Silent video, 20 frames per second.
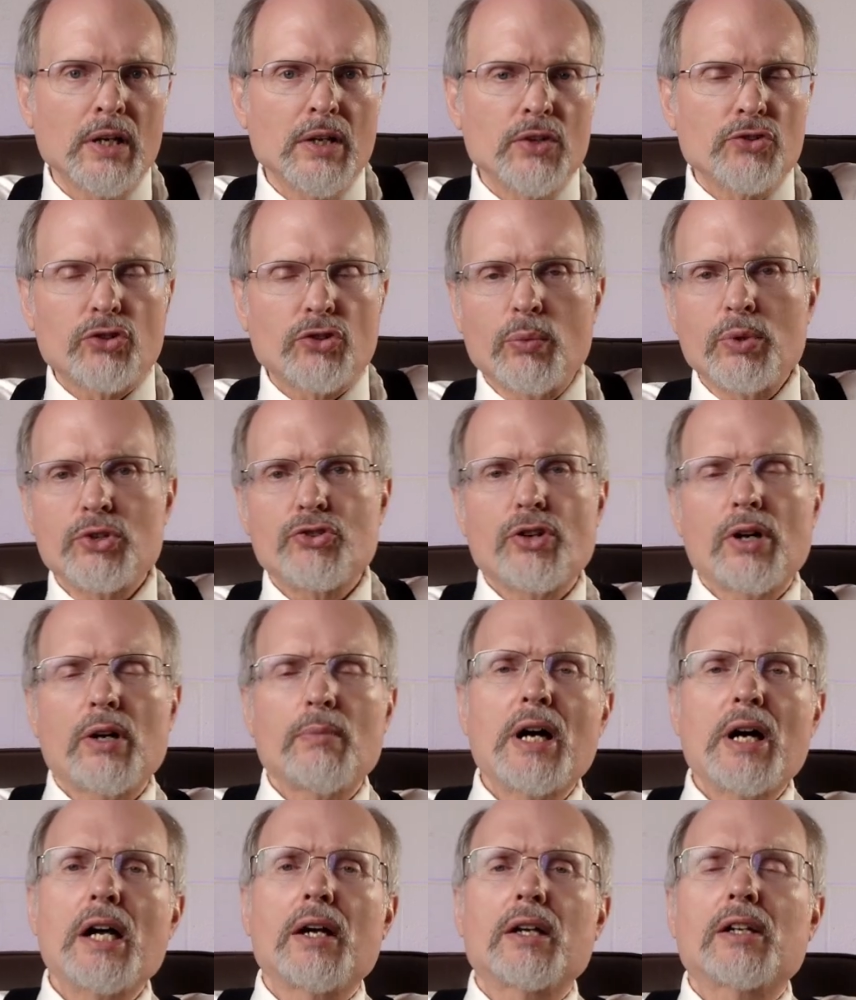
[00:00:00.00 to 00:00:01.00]
So when
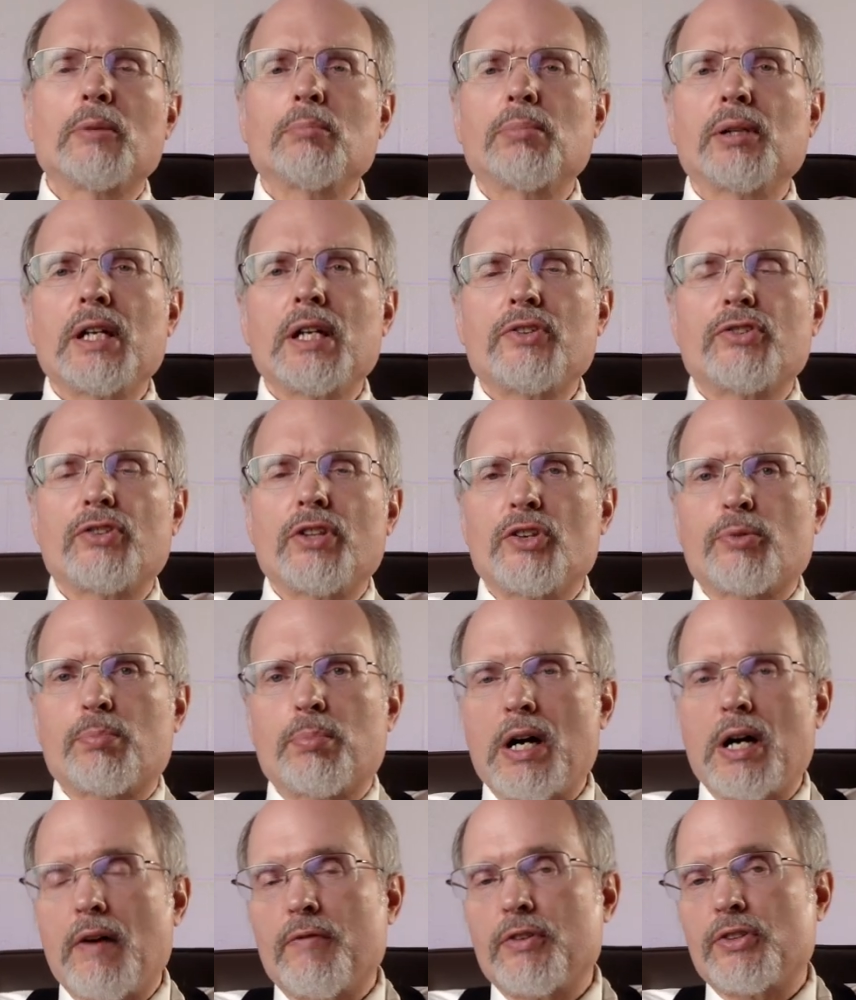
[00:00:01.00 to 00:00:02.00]
Jeremiah completes these
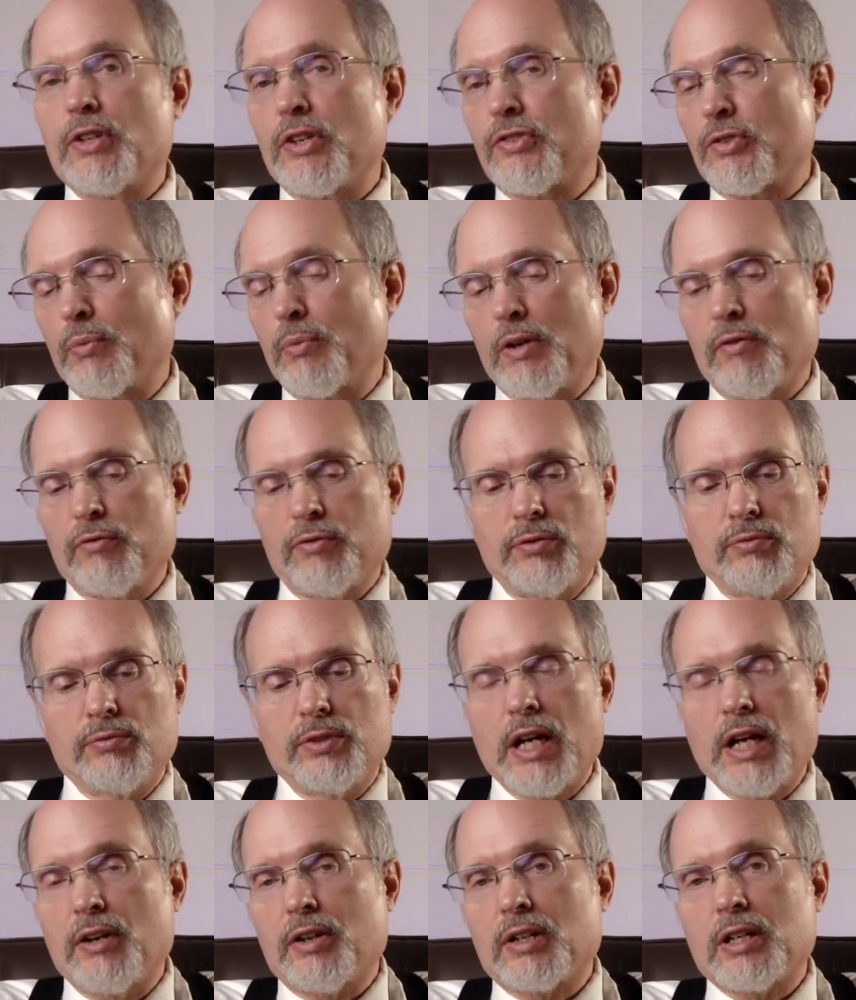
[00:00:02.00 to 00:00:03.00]
prophecies, and we've
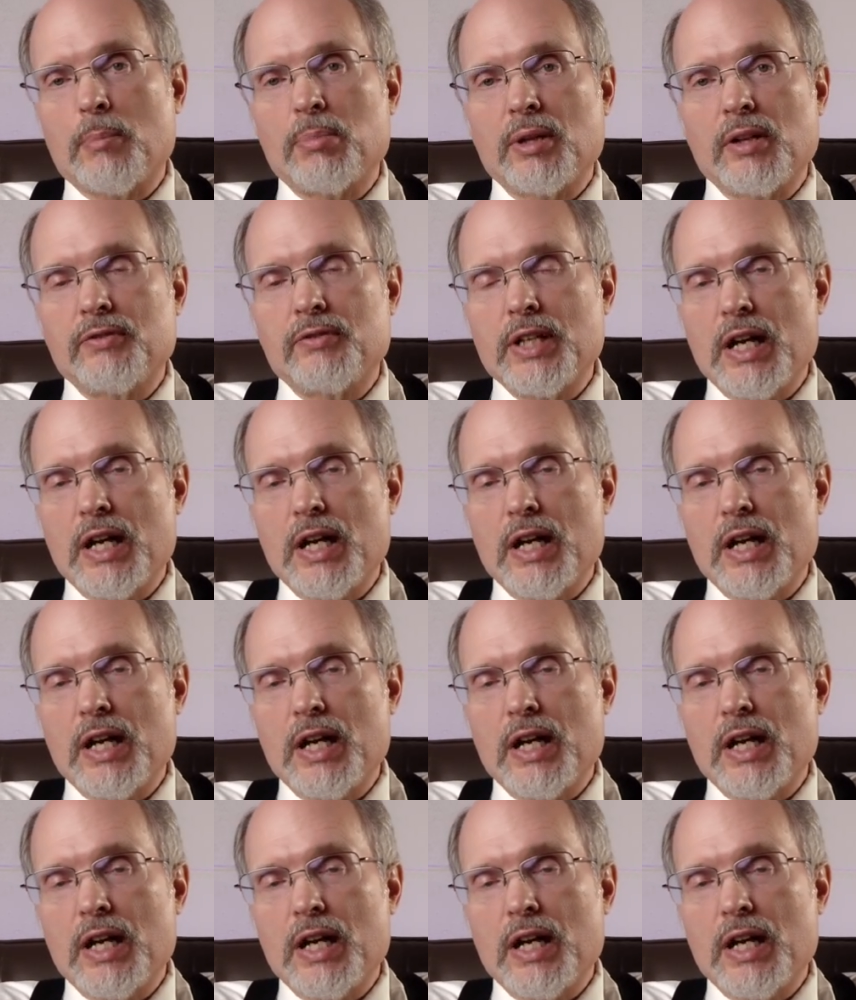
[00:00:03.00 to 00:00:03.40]
had a couple of